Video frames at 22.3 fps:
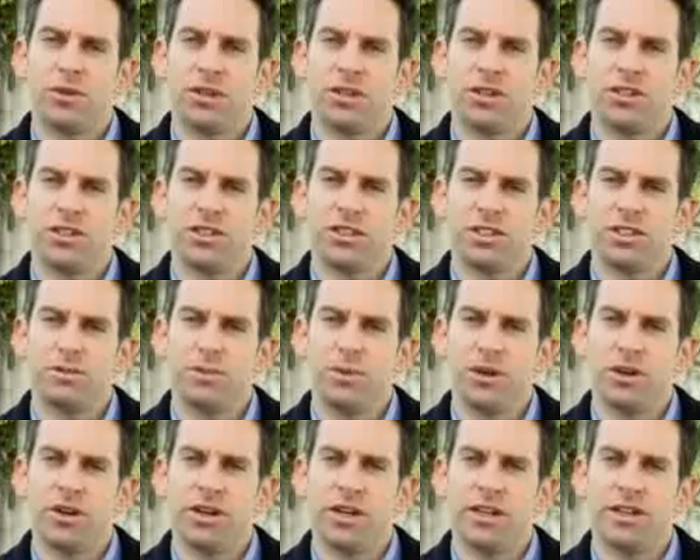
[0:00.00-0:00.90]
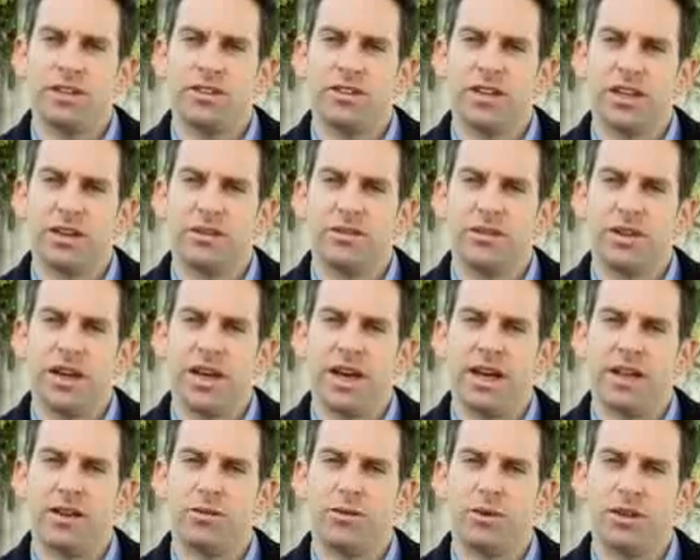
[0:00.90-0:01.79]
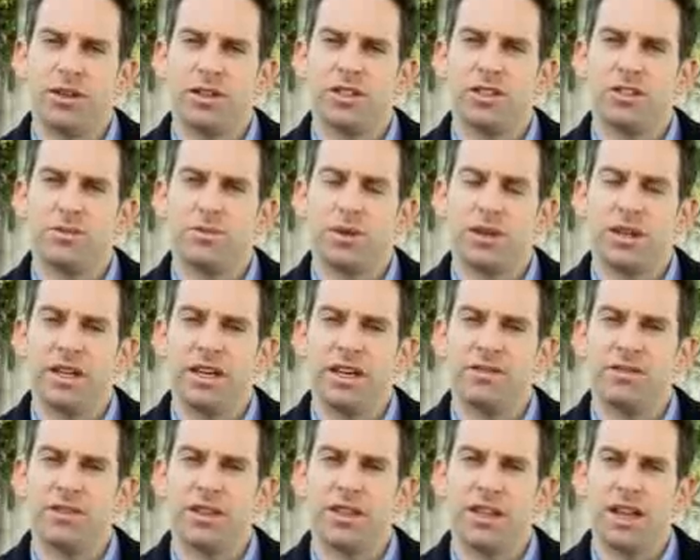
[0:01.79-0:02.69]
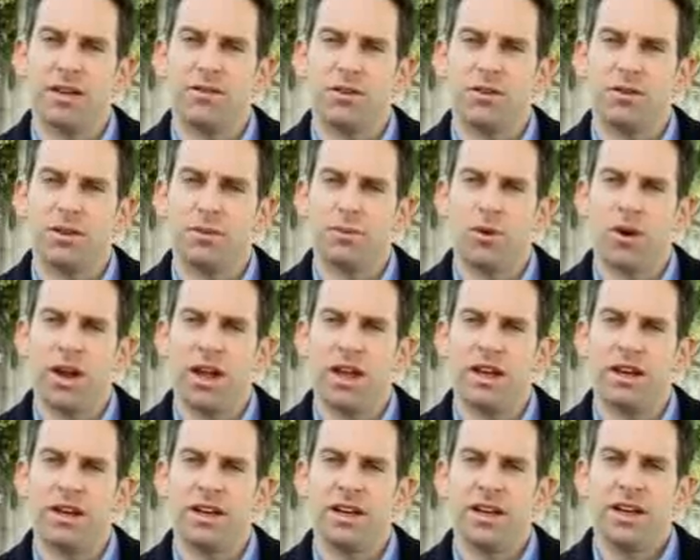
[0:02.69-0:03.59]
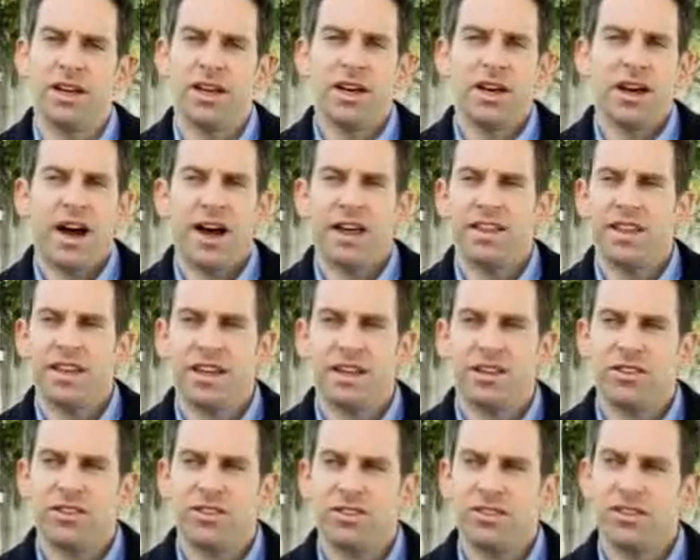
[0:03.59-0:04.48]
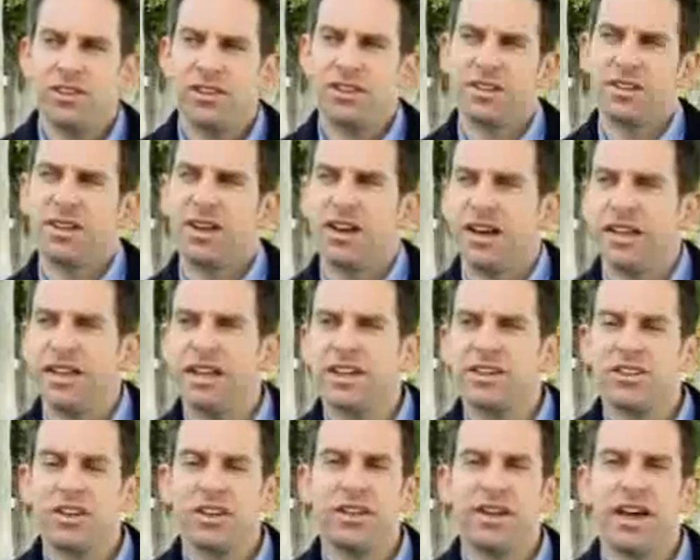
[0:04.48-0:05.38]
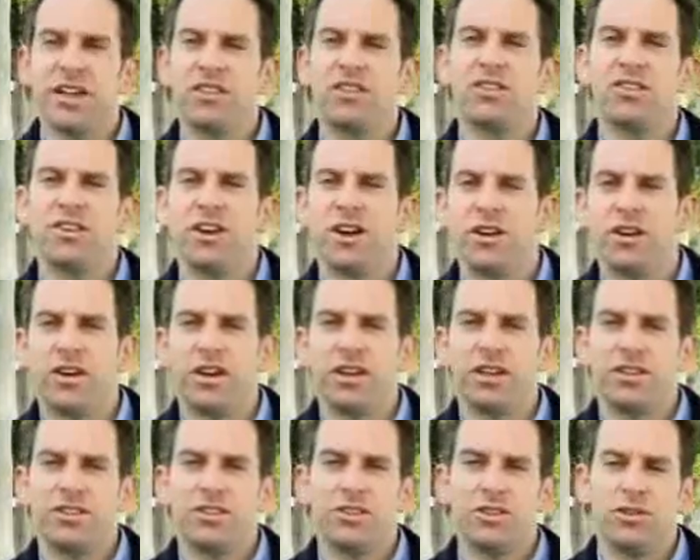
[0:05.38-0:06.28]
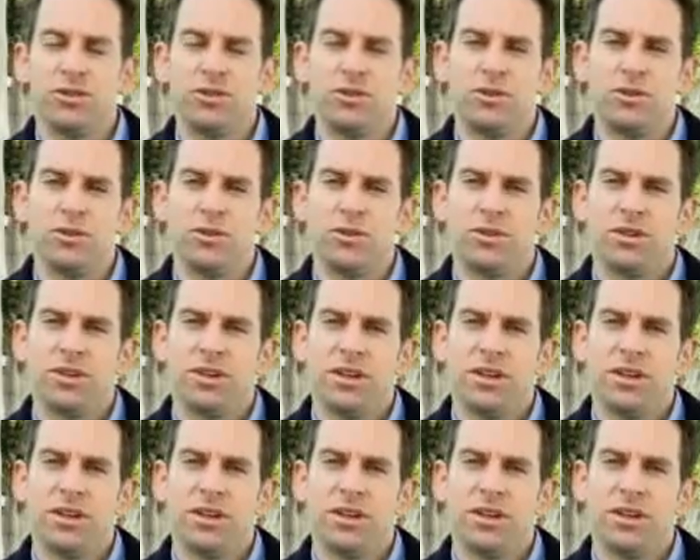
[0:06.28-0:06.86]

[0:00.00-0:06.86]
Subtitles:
religious experience and religious belief at the level of the brain. I think it's unnecessary to